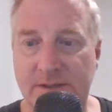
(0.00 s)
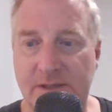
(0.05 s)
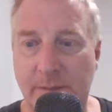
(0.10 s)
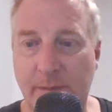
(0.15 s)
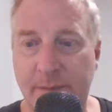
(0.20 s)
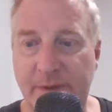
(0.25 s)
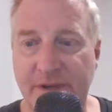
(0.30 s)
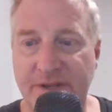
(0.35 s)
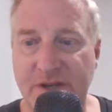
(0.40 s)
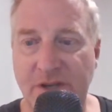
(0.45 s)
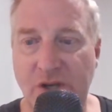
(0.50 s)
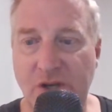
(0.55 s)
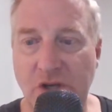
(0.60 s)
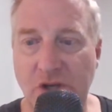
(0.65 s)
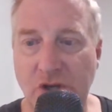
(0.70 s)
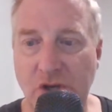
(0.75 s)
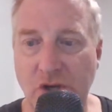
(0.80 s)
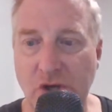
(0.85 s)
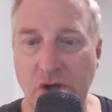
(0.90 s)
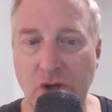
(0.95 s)
Someone placed a
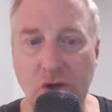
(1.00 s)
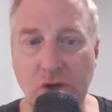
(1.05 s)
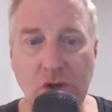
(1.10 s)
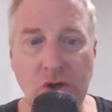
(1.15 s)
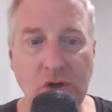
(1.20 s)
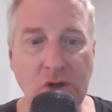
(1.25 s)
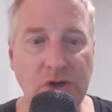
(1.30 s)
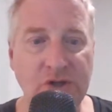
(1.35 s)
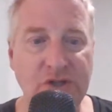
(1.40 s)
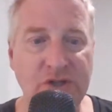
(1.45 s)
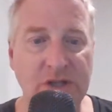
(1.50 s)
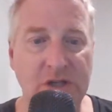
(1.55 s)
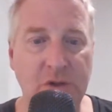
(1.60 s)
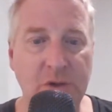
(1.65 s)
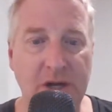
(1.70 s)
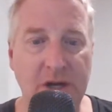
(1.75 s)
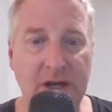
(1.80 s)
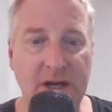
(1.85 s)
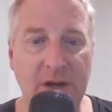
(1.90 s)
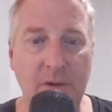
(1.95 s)
huge
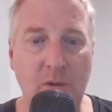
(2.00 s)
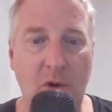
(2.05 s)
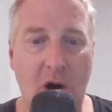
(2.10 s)
liquidity